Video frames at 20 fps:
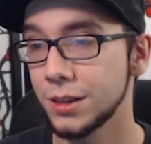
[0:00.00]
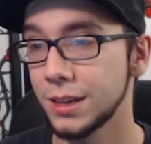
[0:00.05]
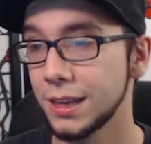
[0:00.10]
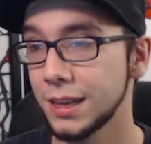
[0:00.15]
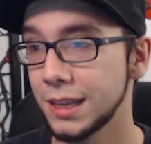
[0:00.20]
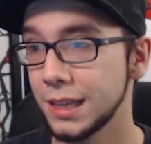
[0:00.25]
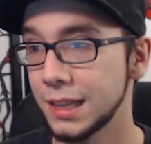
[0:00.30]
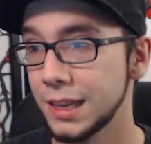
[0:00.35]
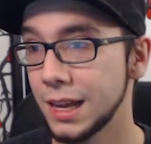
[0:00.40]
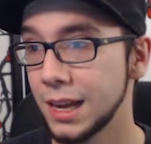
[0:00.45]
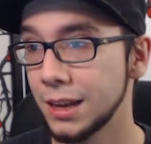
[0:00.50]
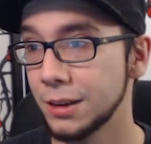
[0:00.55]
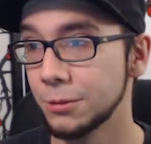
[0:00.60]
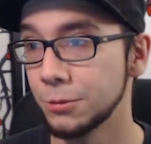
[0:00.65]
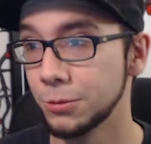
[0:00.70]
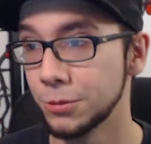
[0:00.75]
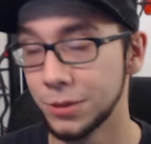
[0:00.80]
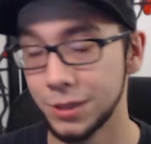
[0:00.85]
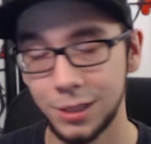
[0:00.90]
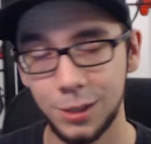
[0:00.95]
and I
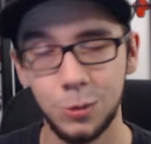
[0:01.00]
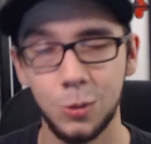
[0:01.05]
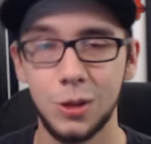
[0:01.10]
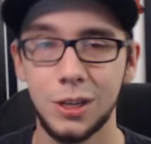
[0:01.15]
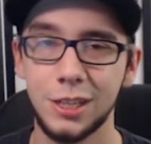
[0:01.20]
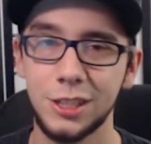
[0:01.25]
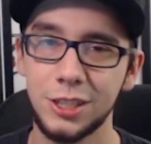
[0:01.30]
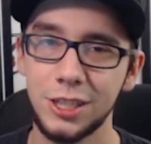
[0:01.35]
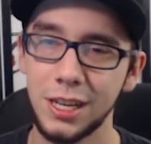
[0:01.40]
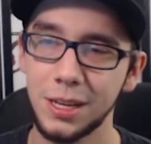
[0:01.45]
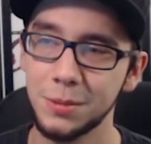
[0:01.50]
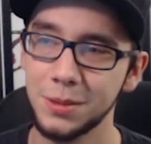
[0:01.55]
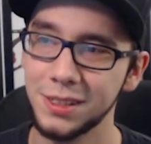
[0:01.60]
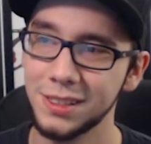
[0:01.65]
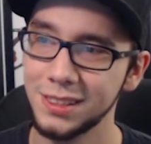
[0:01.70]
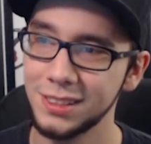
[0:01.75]
really want to jam it.